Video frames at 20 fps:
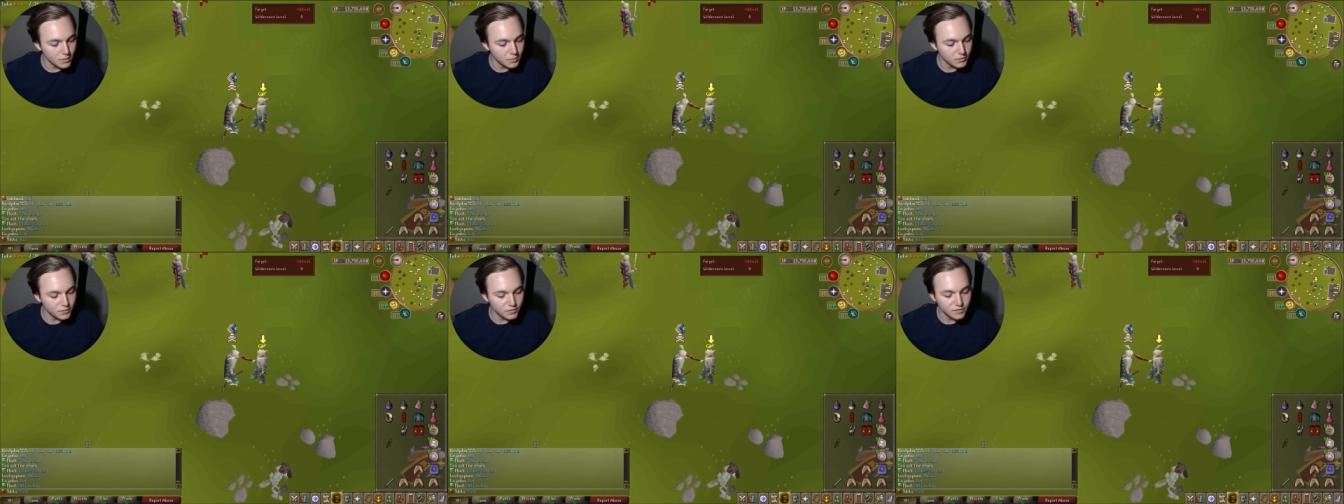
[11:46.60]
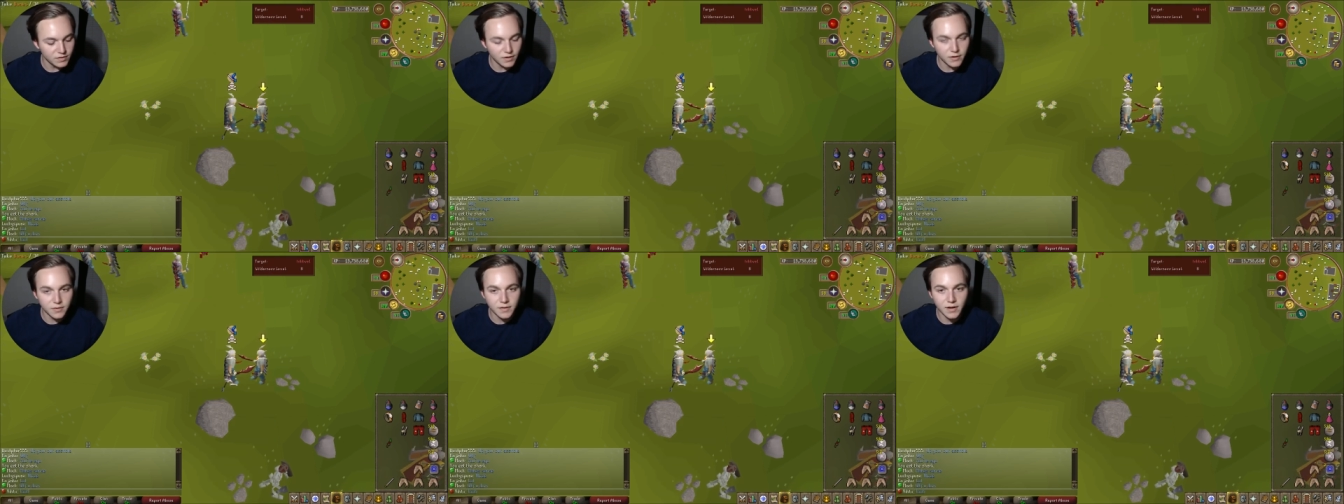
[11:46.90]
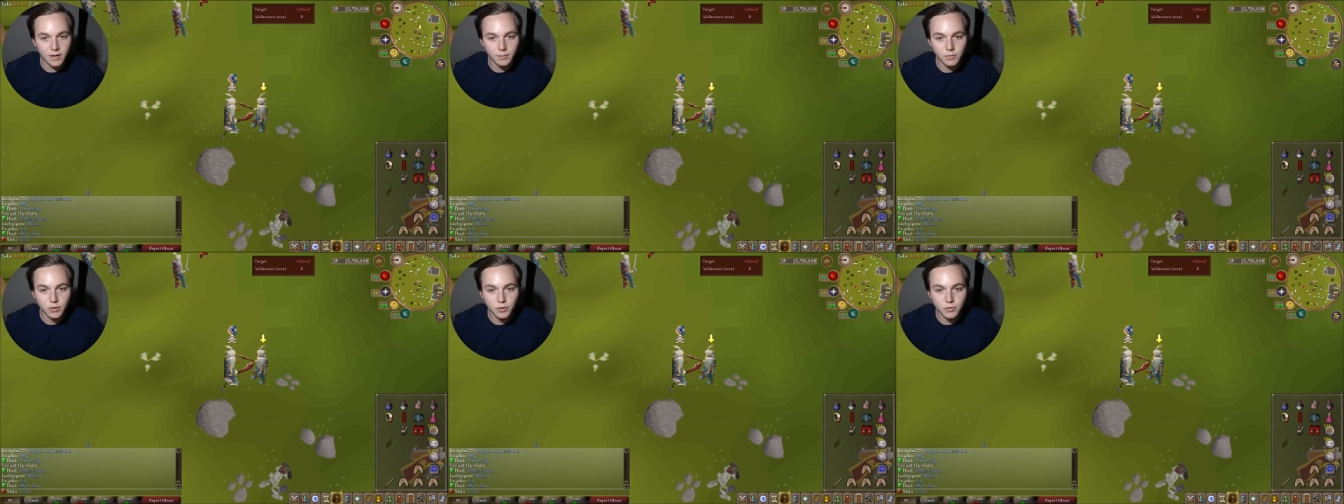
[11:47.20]
Let me just tell you
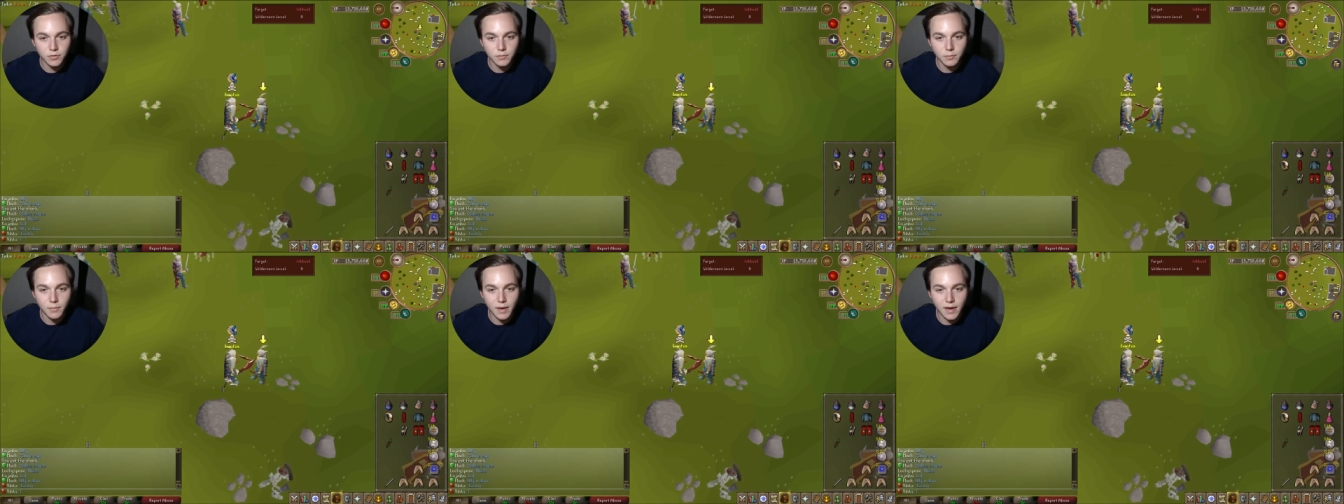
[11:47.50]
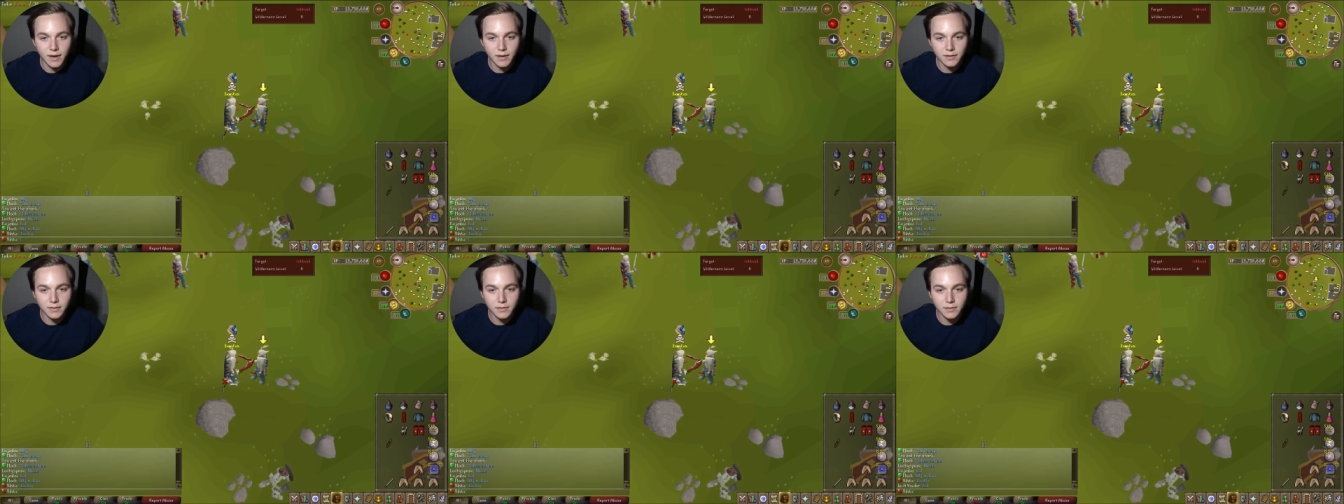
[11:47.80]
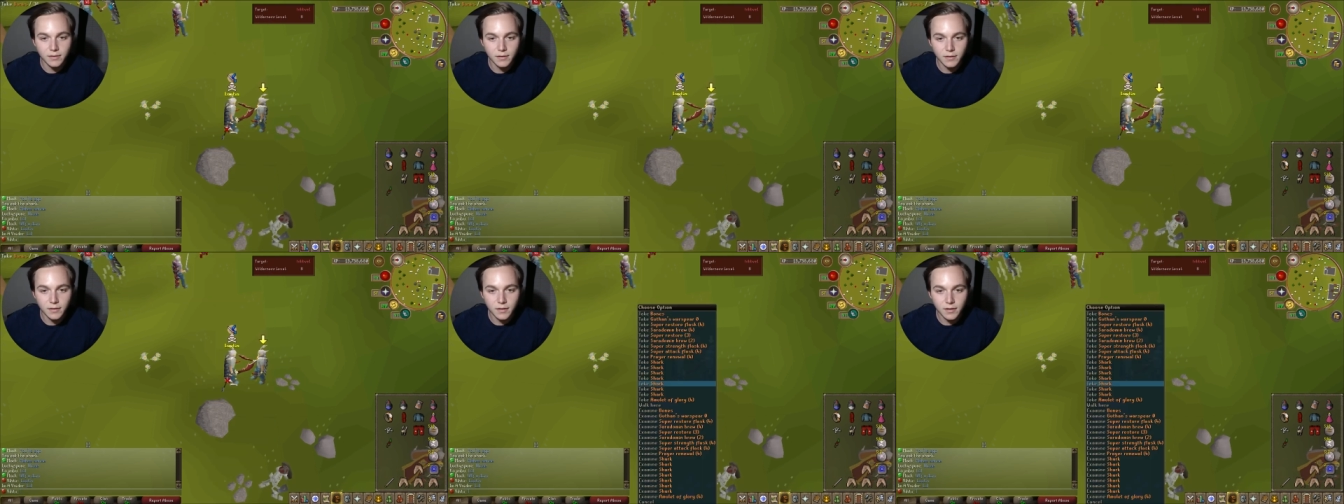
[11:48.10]
that I'm looting main.
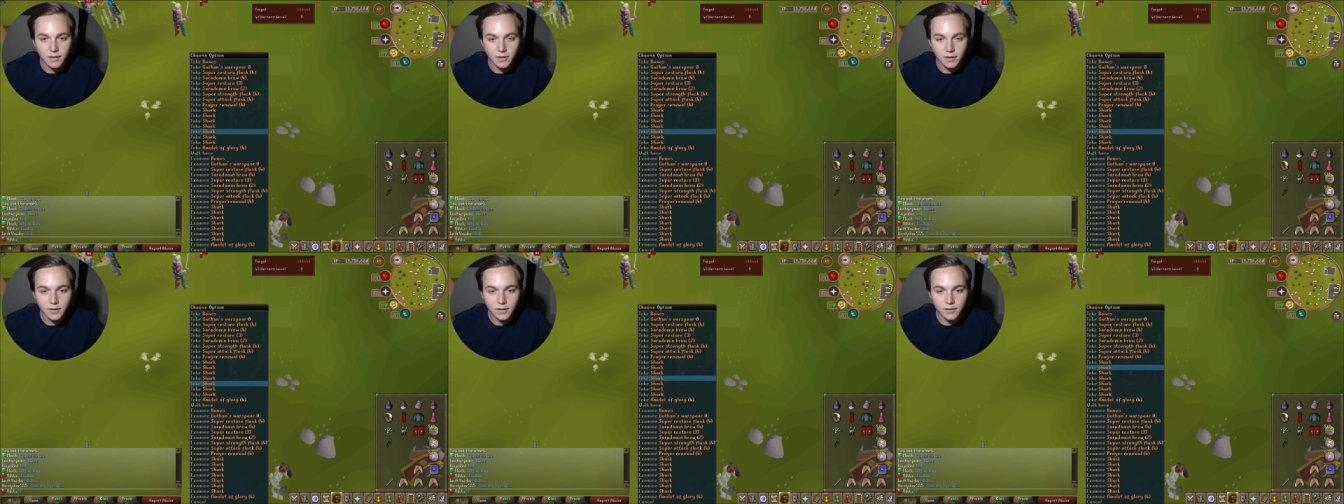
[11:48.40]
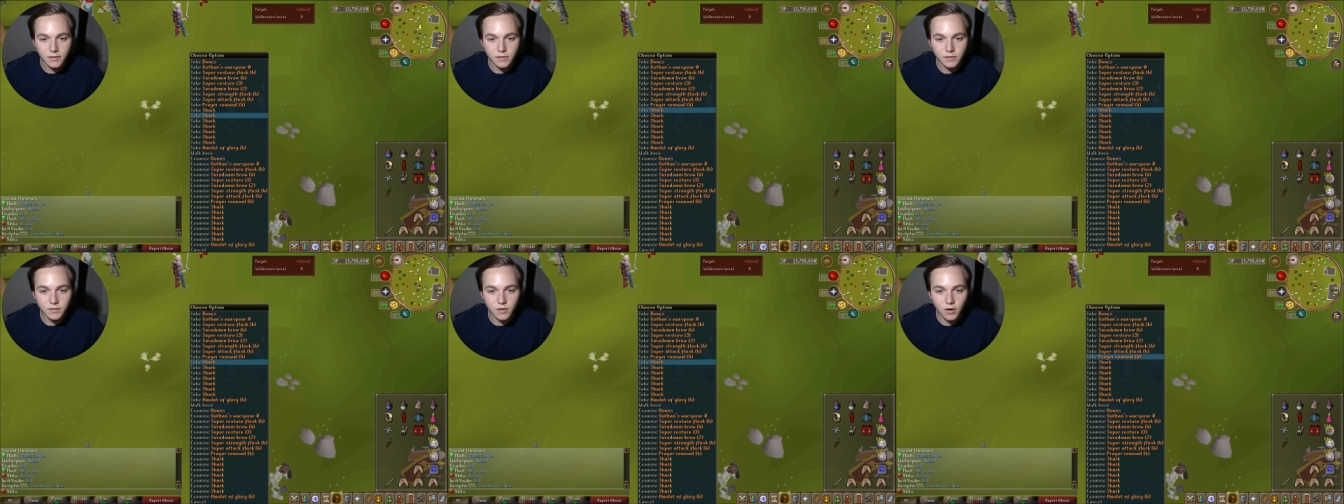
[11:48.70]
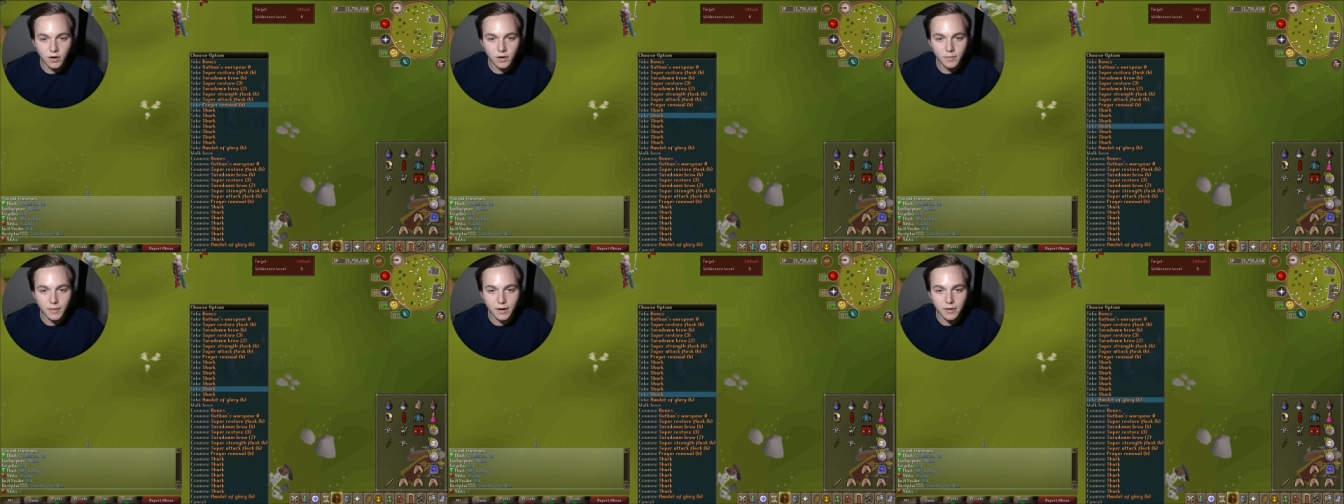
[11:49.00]

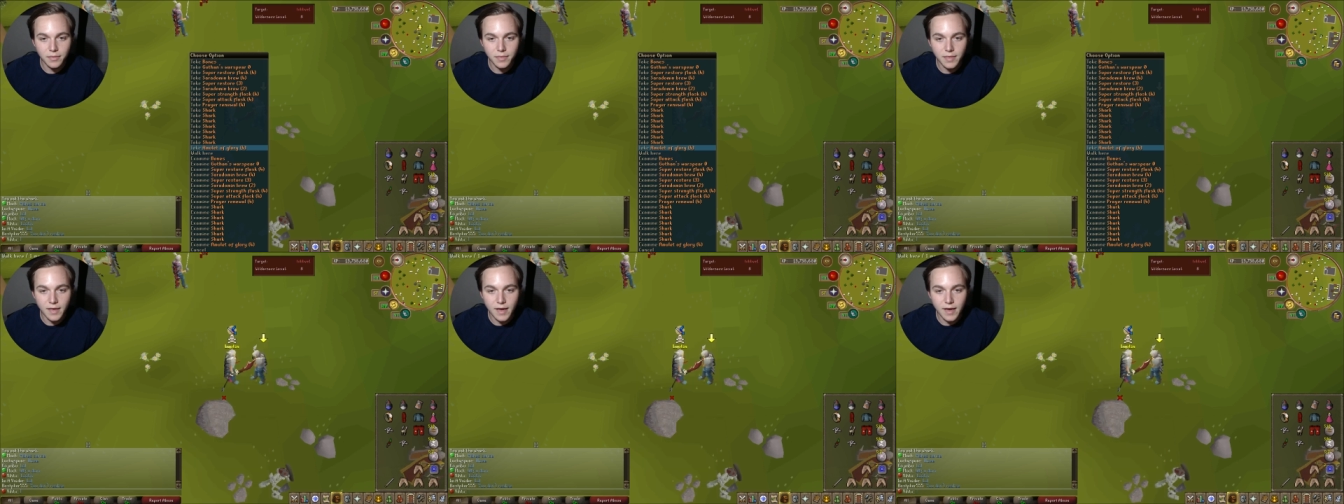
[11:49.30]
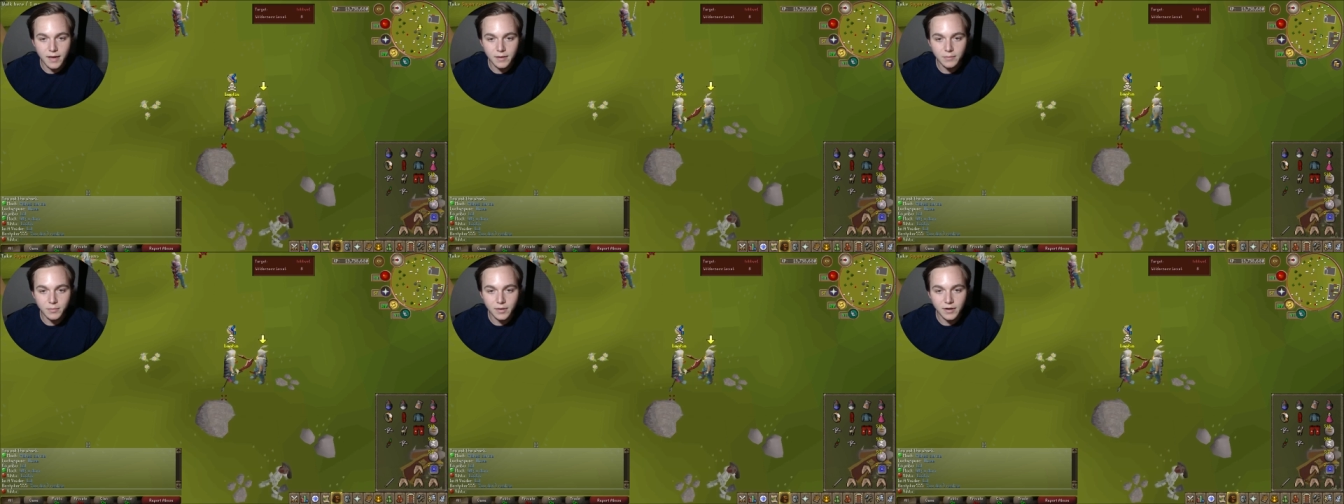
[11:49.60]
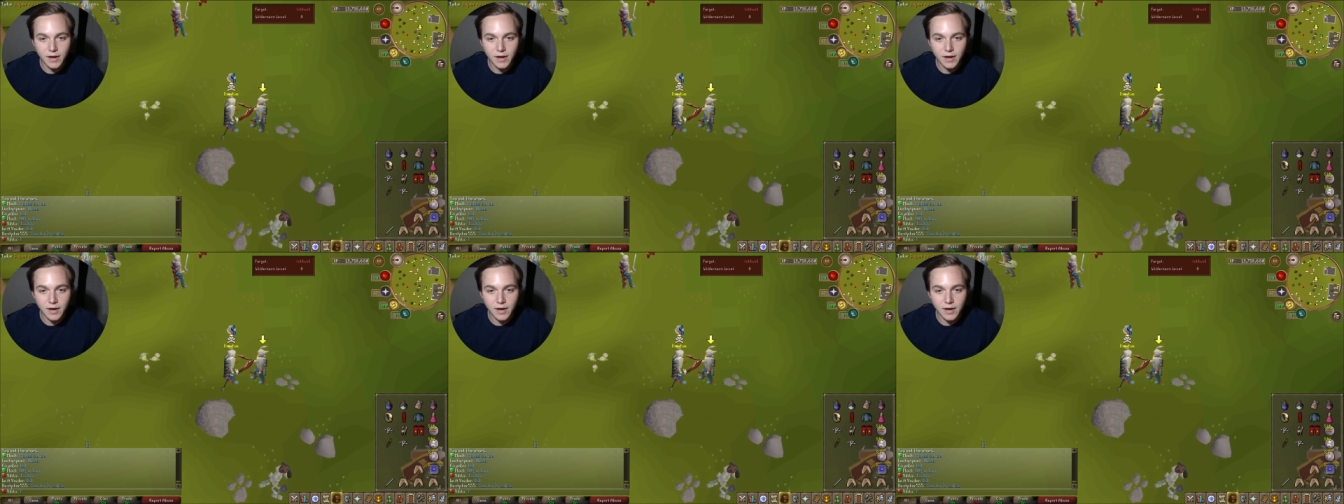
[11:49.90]
Sorry about that,